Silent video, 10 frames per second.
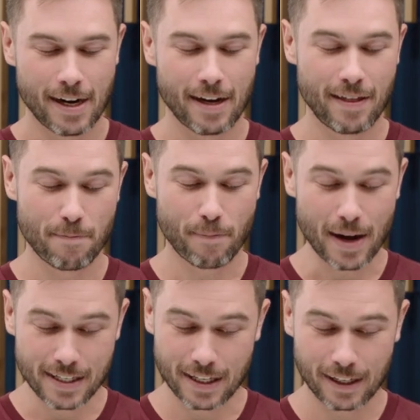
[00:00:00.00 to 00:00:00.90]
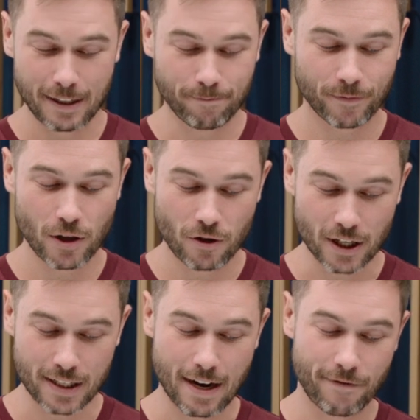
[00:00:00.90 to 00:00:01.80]
And then basically, you
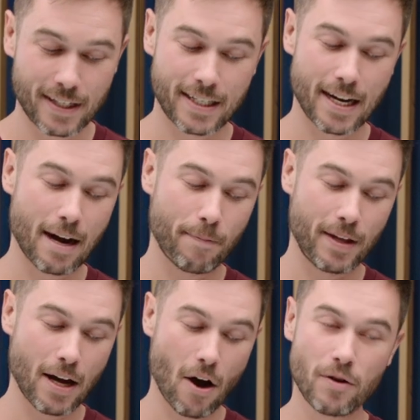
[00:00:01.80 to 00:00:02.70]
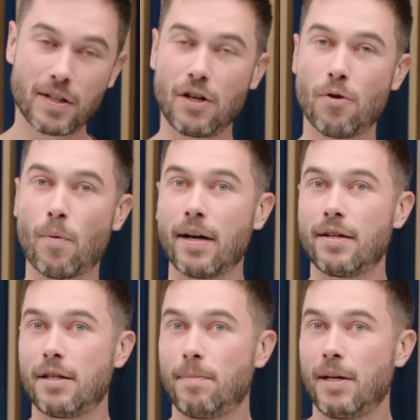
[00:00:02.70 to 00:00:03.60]
just have to set up the
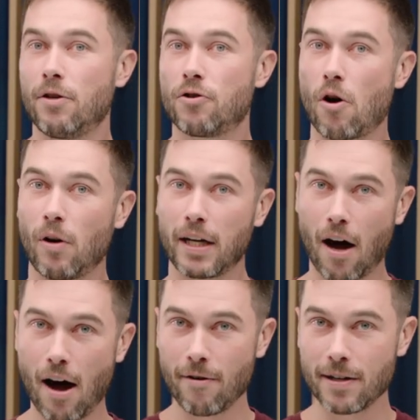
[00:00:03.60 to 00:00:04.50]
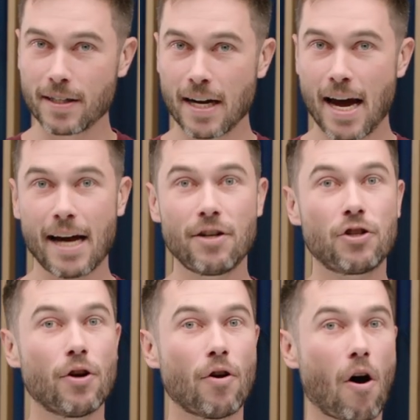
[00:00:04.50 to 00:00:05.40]
OCU1 to be controlling iris and
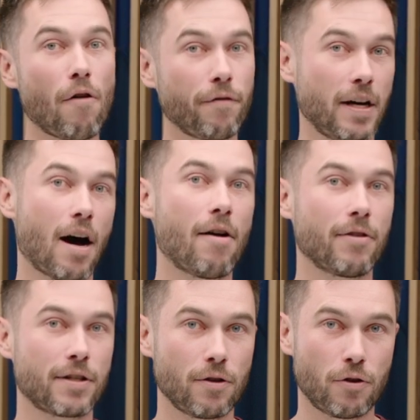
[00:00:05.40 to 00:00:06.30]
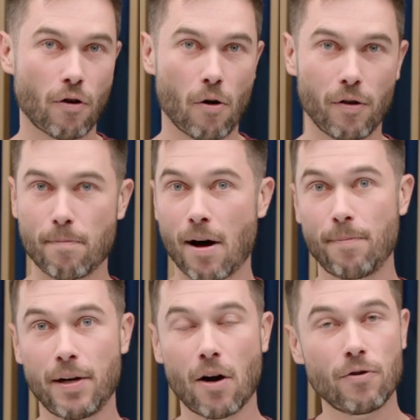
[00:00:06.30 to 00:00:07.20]
turn off the iris control that might
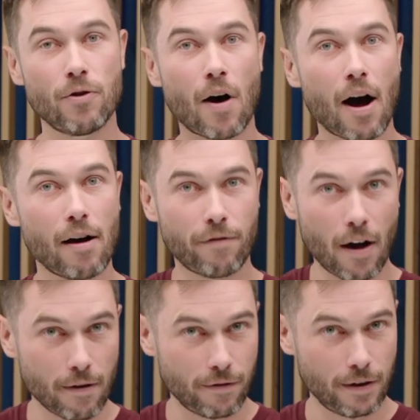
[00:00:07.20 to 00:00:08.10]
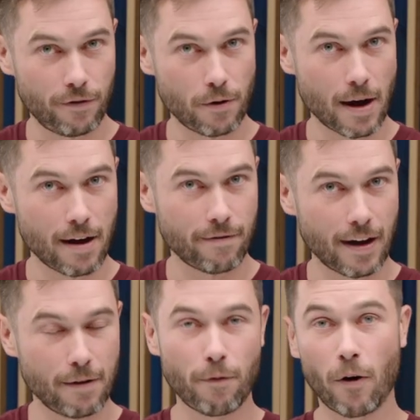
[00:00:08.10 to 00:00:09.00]
be on your Hi5 if you have
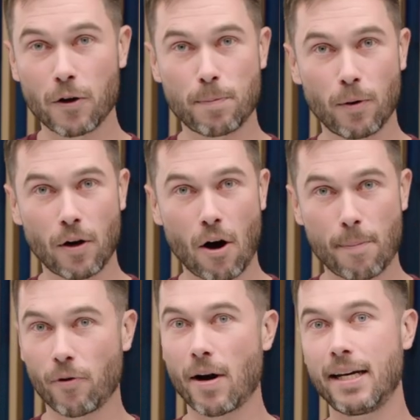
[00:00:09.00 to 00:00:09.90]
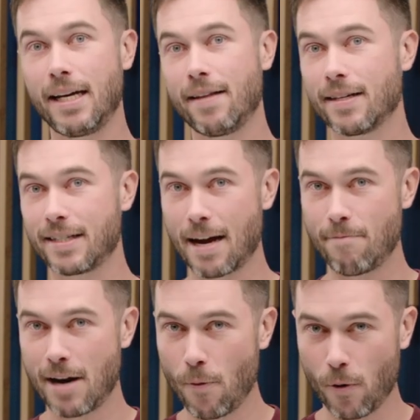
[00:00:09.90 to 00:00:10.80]
a focus puller operating in the same
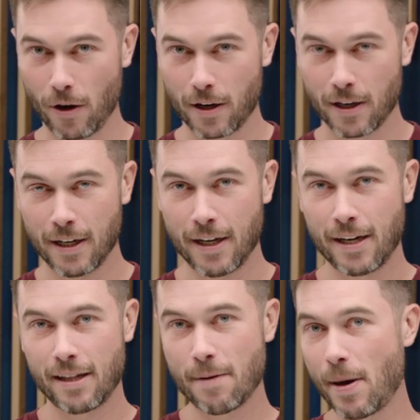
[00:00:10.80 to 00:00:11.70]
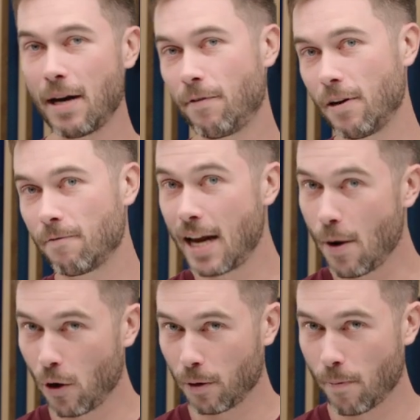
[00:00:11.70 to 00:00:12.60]
network. And the benefit of
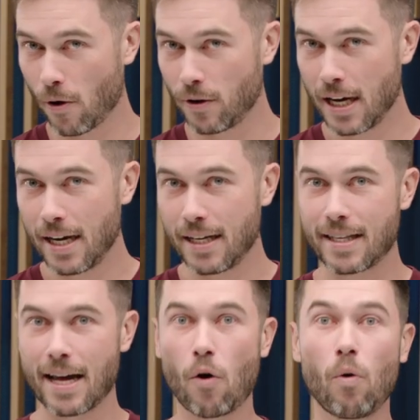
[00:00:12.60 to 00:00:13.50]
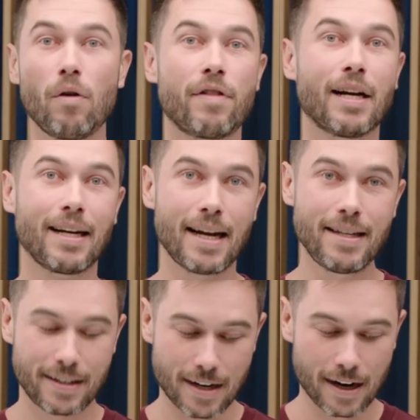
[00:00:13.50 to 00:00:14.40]
network mode is that all of the
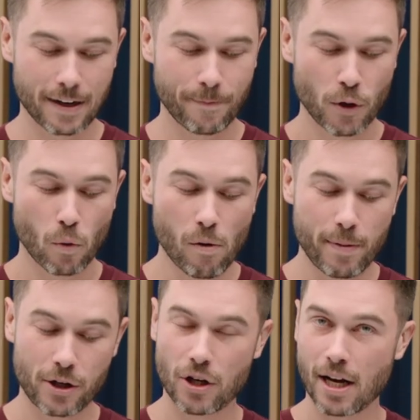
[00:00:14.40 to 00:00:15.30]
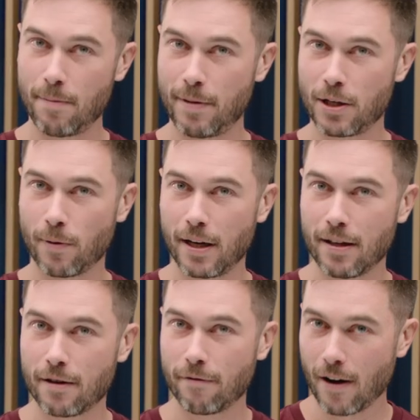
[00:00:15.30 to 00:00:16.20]
lens data will be shared between
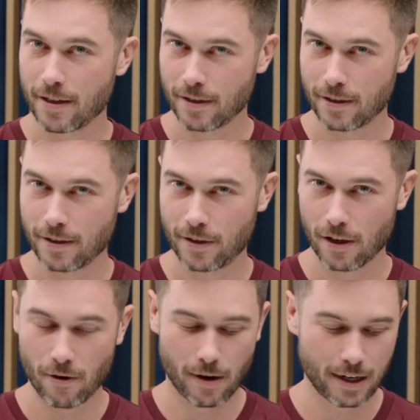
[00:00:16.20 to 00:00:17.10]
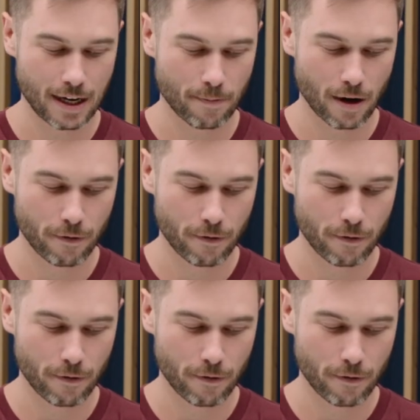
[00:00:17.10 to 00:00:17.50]
the devices. So I get my